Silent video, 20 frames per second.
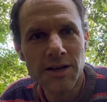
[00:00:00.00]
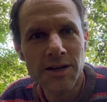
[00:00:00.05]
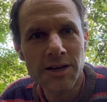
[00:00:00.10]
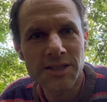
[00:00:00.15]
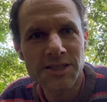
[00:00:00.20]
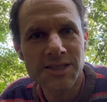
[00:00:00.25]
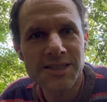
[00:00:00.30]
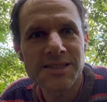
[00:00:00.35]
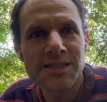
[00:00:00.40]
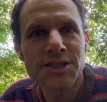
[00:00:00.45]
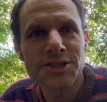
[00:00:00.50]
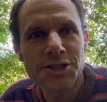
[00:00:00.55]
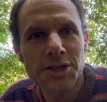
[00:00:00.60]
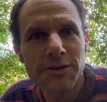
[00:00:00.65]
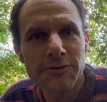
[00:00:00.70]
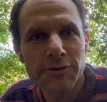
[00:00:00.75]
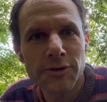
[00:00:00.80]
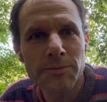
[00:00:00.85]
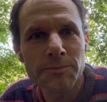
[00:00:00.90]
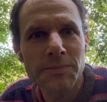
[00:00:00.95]
decision
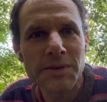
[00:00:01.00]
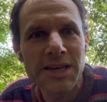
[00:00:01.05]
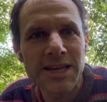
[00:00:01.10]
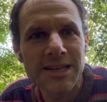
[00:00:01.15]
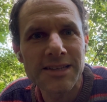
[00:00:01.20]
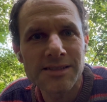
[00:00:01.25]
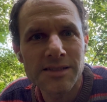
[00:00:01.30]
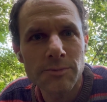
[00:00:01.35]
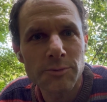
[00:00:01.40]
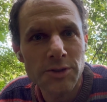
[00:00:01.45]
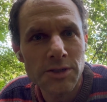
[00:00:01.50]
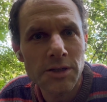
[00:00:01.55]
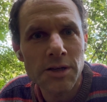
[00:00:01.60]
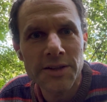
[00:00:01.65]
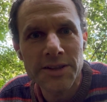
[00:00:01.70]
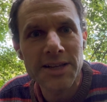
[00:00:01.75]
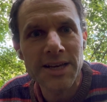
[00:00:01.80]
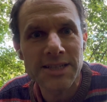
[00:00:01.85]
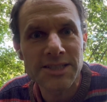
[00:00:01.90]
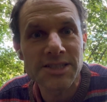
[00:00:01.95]
for me? Someone
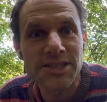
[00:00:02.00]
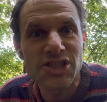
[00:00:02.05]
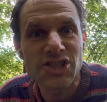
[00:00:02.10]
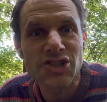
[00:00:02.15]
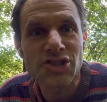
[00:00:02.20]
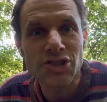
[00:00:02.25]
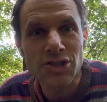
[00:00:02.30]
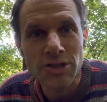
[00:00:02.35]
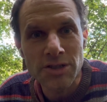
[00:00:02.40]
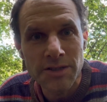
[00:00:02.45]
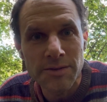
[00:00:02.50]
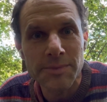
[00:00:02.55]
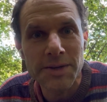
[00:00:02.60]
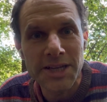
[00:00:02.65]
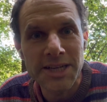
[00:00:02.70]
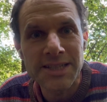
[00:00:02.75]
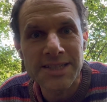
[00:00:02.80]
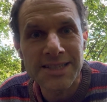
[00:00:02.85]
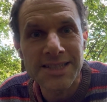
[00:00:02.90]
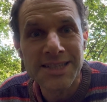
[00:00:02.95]
called that
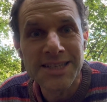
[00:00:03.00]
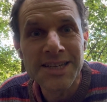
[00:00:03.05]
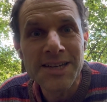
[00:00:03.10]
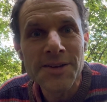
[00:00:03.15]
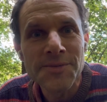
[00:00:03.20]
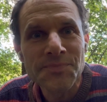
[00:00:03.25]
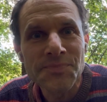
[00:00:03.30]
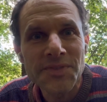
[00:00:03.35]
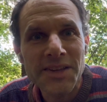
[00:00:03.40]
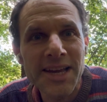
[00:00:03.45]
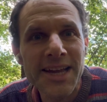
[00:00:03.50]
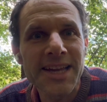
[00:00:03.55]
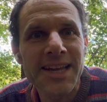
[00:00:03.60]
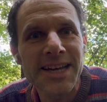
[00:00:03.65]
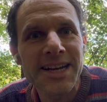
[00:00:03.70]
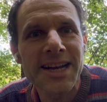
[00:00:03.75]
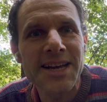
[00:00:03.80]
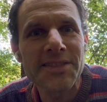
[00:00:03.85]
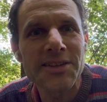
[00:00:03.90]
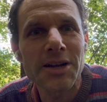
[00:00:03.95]
discernment. And
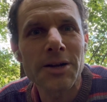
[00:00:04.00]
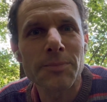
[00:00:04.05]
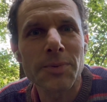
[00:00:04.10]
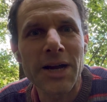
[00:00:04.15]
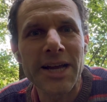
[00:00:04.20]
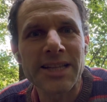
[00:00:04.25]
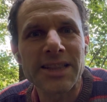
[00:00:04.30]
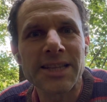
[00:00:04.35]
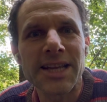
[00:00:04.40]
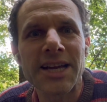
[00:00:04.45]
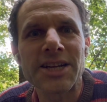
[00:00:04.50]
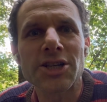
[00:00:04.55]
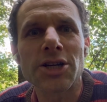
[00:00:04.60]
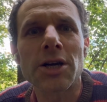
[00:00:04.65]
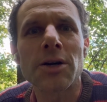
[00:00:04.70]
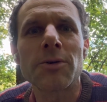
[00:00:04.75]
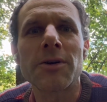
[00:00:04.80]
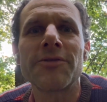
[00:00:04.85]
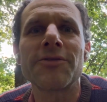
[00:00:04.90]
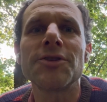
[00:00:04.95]
can I thereby let
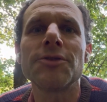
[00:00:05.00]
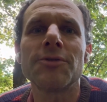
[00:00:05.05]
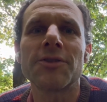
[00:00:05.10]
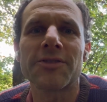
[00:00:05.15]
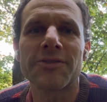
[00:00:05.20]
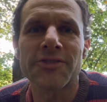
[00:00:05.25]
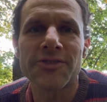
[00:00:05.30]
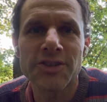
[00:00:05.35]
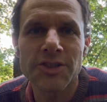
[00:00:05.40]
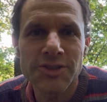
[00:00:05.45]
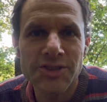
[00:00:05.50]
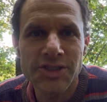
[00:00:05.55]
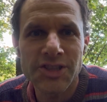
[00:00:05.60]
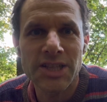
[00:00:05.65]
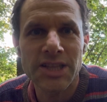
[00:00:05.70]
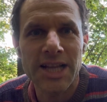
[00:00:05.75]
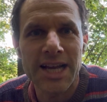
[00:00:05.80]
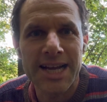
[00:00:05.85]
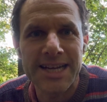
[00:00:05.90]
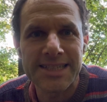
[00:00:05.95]
go of
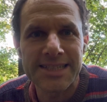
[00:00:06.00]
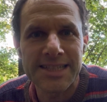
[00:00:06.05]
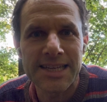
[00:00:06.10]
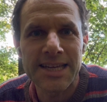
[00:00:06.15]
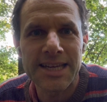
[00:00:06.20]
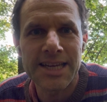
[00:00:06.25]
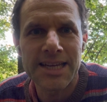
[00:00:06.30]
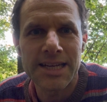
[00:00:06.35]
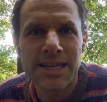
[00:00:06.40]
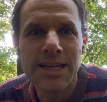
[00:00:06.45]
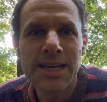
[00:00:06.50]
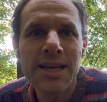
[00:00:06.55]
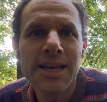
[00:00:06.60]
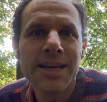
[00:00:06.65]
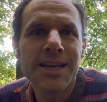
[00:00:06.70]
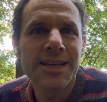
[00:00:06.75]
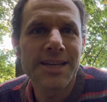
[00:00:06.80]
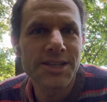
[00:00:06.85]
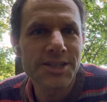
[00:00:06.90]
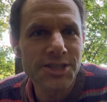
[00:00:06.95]
universalizing it
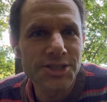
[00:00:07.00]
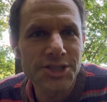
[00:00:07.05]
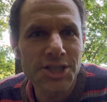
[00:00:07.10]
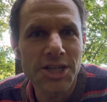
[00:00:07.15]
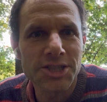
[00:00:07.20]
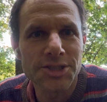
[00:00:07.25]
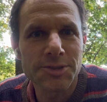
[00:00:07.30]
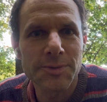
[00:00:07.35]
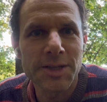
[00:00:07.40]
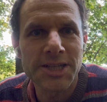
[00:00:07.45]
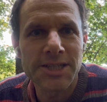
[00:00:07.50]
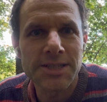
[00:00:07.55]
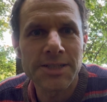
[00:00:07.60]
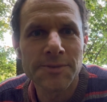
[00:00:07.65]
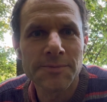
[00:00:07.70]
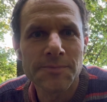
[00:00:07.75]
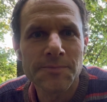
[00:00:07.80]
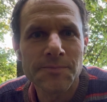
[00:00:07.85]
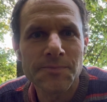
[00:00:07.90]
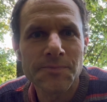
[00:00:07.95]
into judgment?
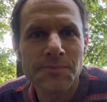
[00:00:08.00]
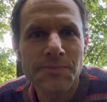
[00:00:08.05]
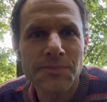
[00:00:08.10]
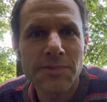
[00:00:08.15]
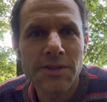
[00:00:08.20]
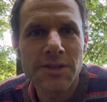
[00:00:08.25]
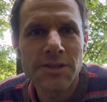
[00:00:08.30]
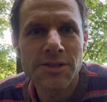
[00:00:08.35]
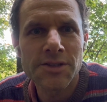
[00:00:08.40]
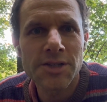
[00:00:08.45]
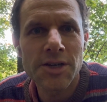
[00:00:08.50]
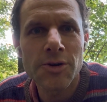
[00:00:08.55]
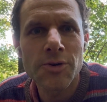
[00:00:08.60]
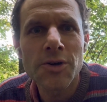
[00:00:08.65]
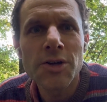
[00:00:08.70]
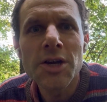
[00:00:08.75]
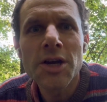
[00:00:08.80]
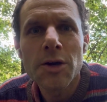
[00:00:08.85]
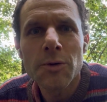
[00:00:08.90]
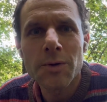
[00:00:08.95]
So
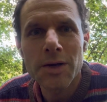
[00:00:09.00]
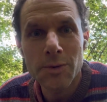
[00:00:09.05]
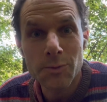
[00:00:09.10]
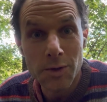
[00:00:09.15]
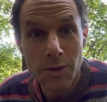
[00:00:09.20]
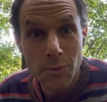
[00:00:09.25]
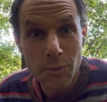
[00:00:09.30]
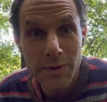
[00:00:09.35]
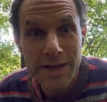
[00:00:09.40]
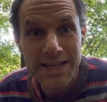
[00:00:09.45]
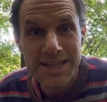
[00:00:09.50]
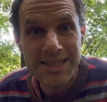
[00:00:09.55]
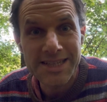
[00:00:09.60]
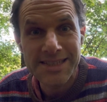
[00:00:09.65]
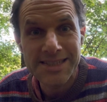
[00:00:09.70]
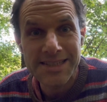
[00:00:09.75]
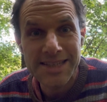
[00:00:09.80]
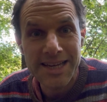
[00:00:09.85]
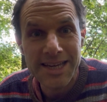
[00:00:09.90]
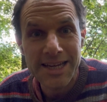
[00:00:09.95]
when we're
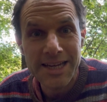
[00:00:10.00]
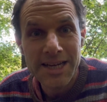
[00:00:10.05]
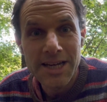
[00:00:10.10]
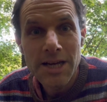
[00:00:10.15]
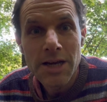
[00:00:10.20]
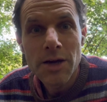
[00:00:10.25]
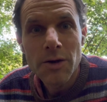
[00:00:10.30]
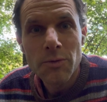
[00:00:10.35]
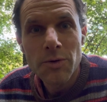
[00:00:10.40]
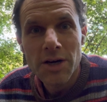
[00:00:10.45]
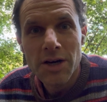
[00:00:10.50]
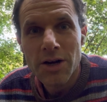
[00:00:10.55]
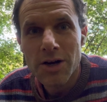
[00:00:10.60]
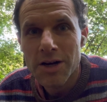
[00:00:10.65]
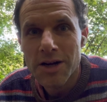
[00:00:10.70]
witnessing, we're